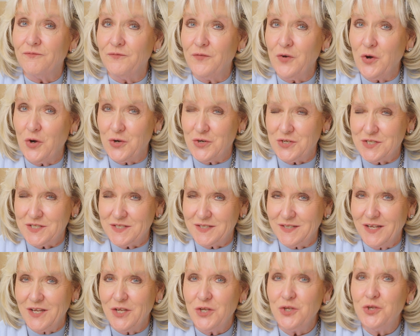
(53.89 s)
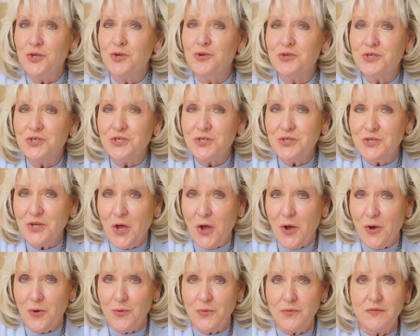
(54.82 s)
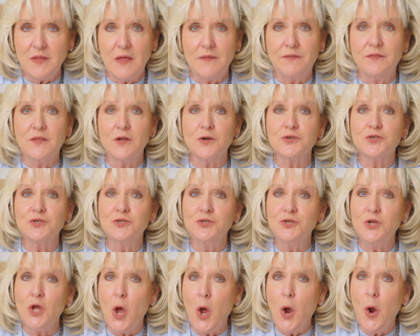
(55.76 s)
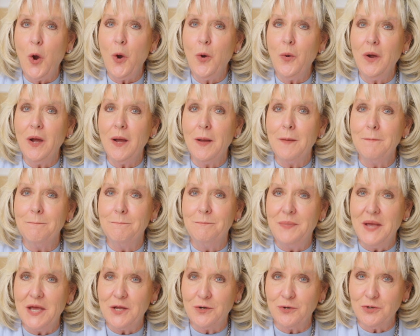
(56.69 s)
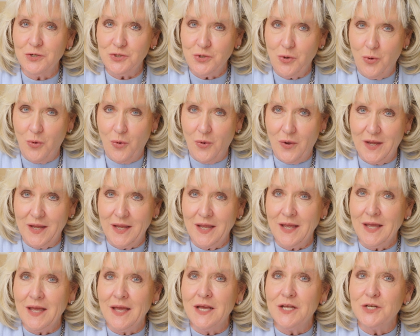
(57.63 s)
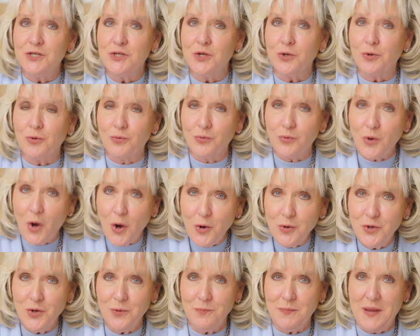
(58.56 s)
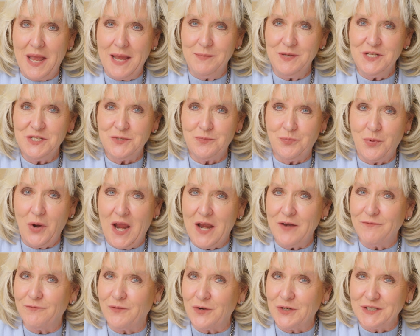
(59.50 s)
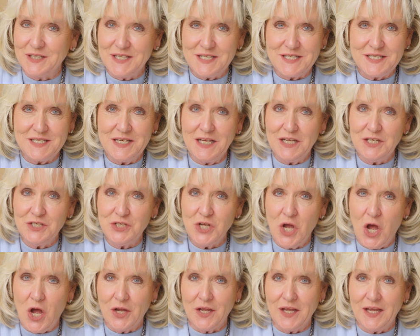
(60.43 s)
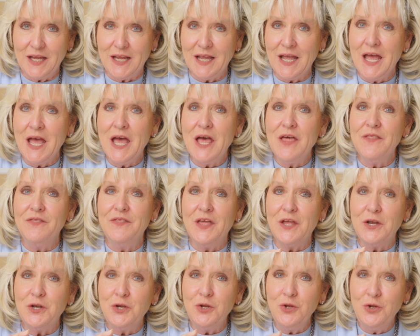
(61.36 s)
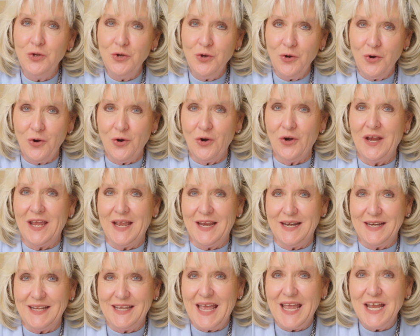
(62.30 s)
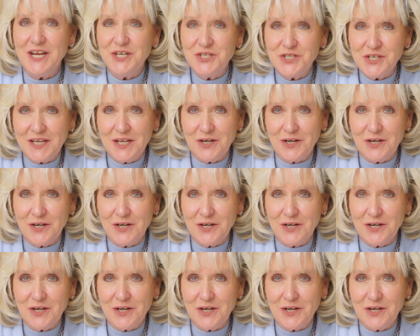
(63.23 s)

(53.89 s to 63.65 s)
First, you should know that there's no better toy to grow your baby's brain for listening and talking than your engaging